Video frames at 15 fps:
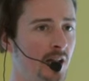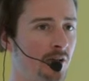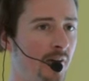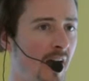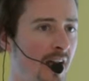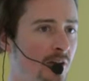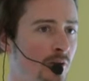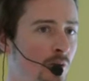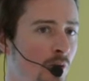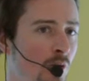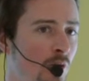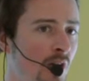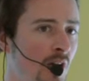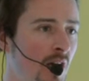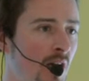Try
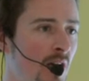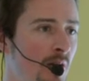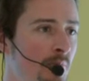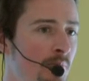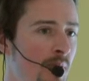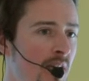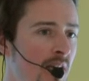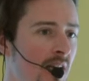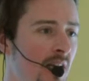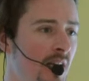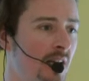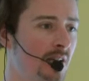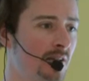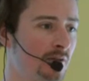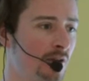to
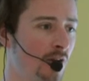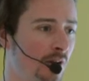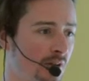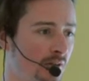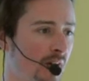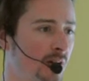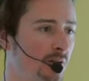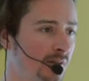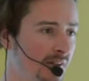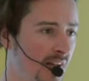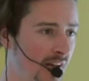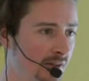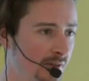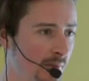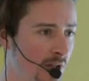be don't try to
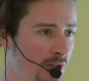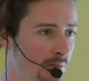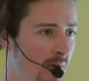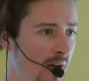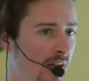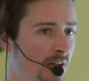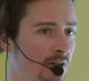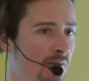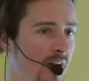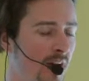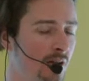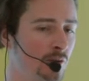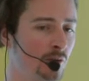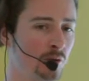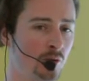sell so much, but
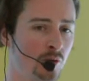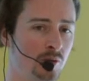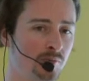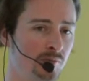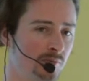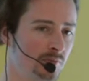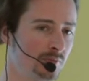try to